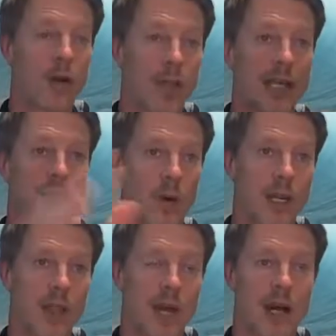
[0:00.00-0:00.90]
or that
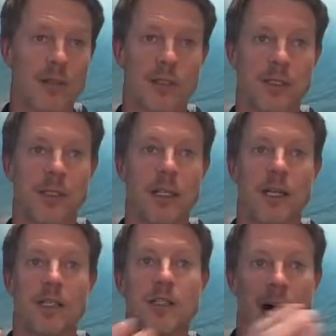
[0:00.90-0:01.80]

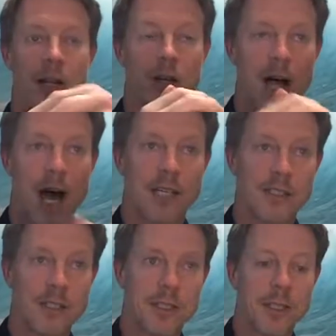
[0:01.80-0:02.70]
$20,000
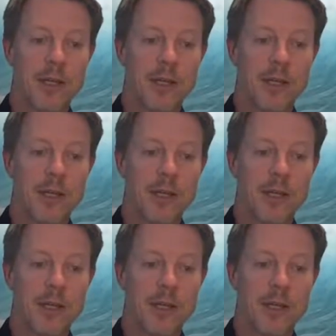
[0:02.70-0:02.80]
loss.